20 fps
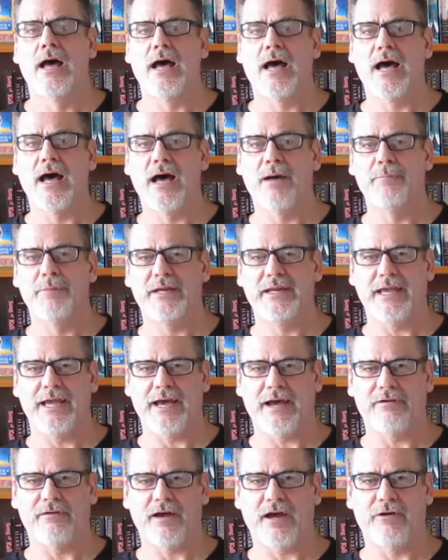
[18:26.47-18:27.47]
But
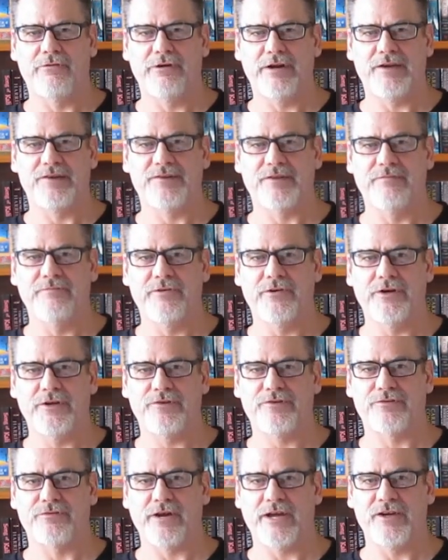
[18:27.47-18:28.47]
yeah, I read some very
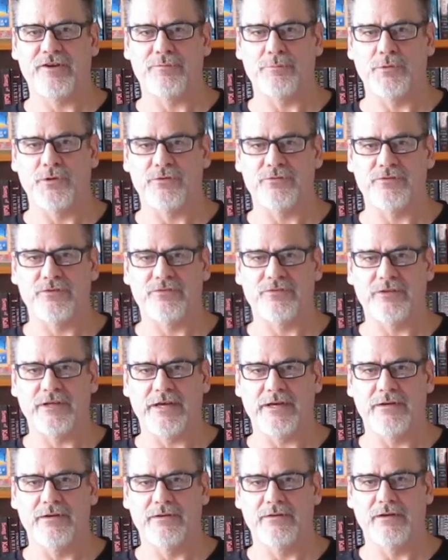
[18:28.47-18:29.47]
strange books this
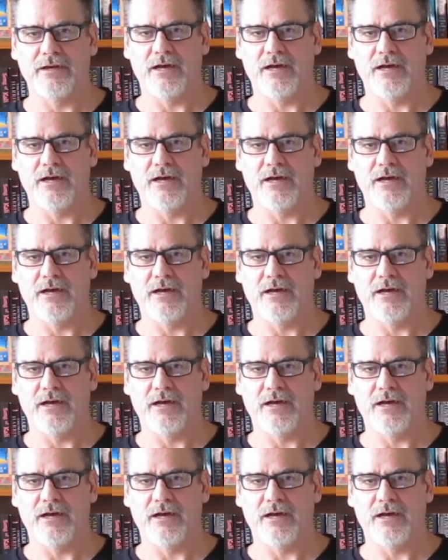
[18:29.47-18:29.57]
year.